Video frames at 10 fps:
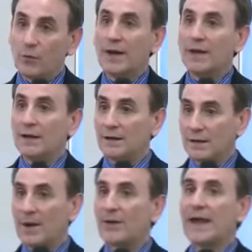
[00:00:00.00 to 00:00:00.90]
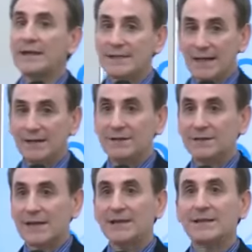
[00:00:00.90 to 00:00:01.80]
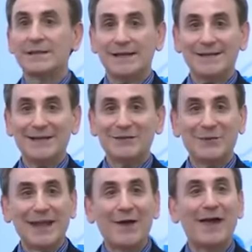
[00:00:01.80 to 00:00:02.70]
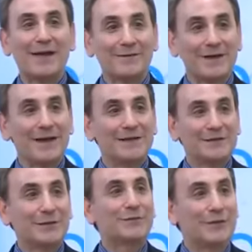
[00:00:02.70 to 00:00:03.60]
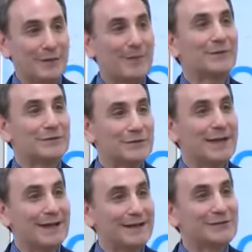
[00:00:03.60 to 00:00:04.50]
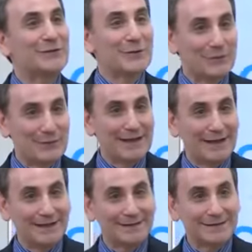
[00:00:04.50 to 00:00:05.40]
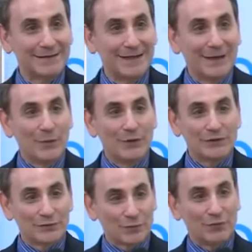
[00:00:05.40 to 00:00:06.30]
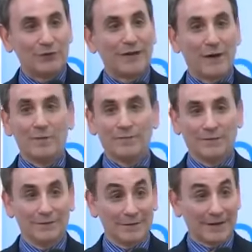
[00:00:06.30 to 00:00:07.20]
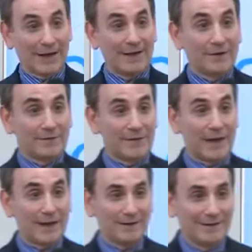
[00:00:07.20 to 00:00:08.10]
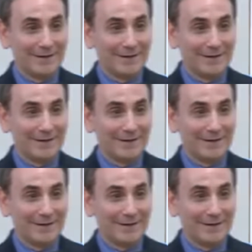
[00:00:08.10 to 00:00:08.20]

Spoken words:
waiting about 8 to 10 days, we now have delivery in about 2 days, 2 or 3 days, which is really helpful. Can I hear it for that?